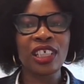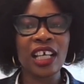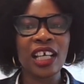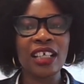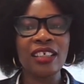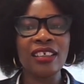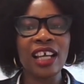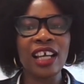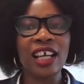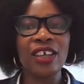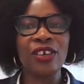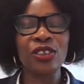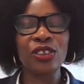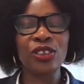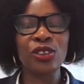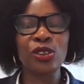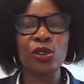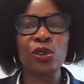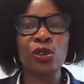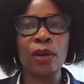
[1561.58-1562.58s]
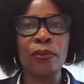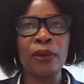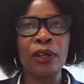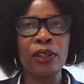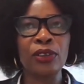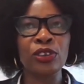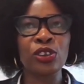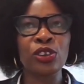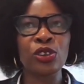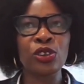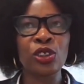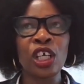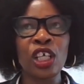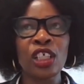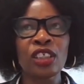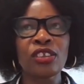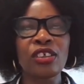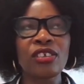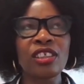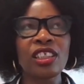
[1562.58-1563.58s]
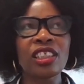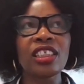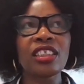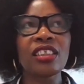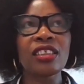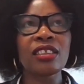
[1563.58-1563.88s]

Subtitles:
I got to know about you. So this